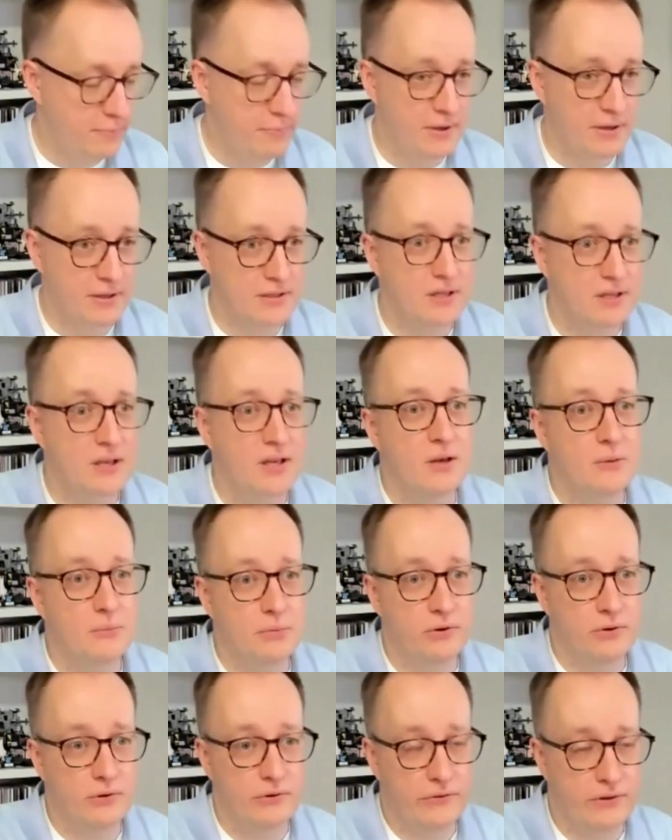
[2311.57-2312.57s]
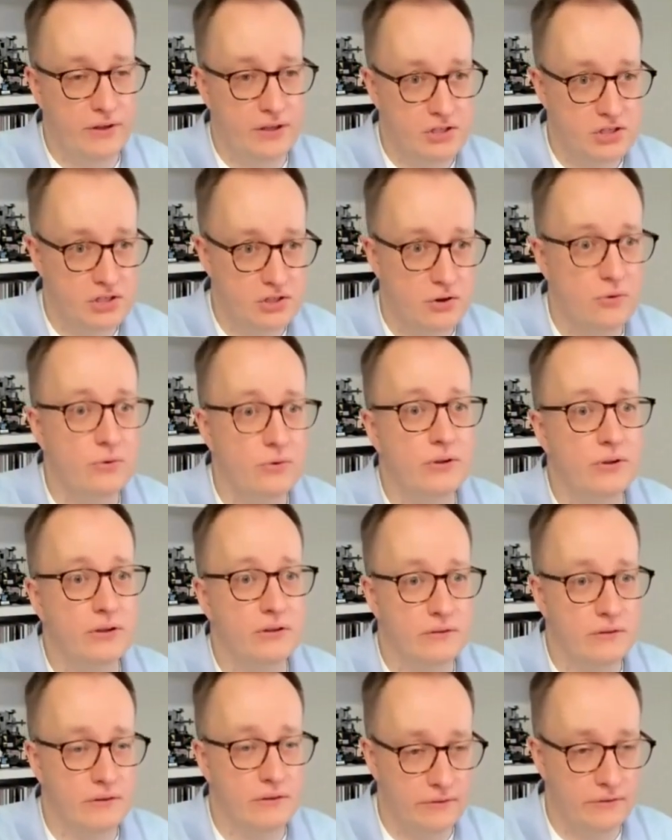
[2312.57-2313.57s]
but because they're
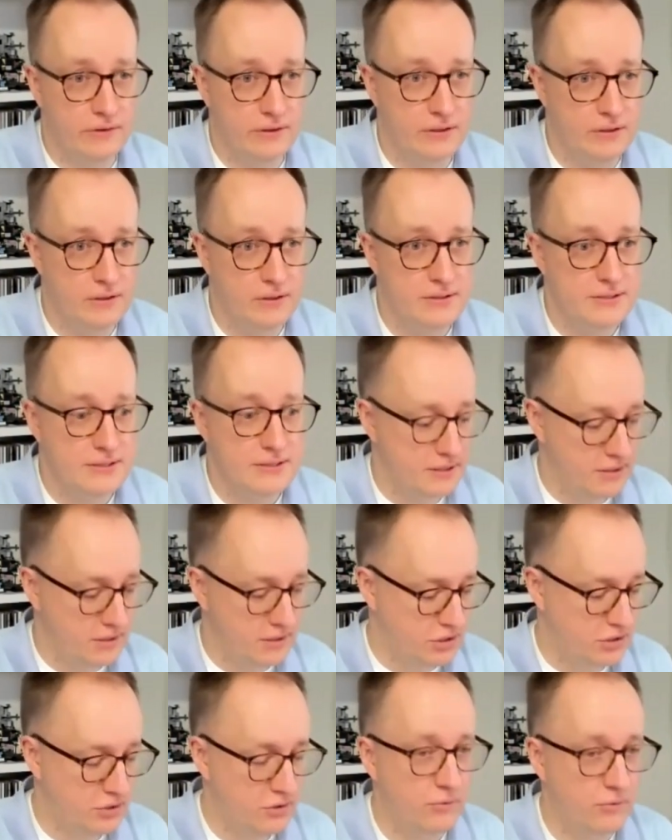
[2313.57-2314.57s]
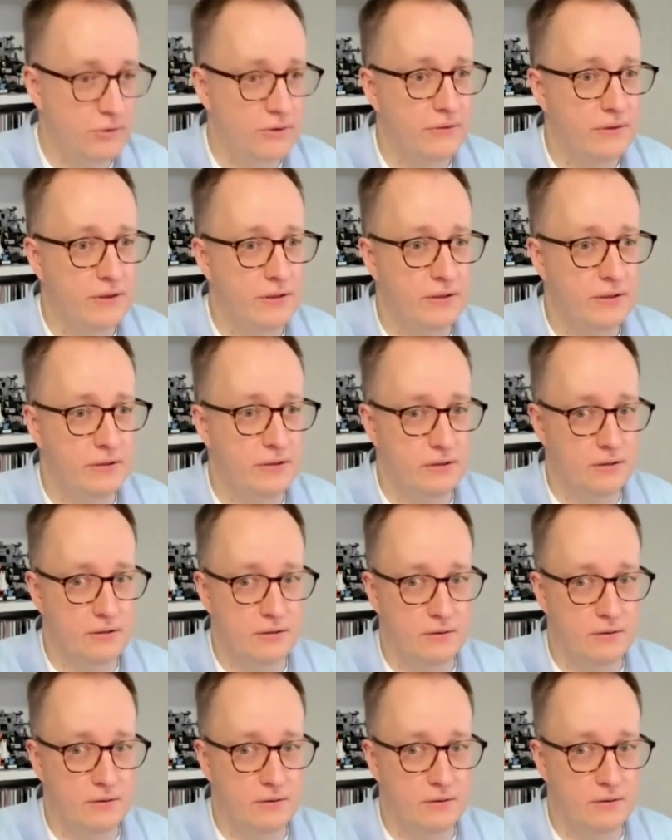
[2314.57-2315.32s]
showing the skills, they are showing the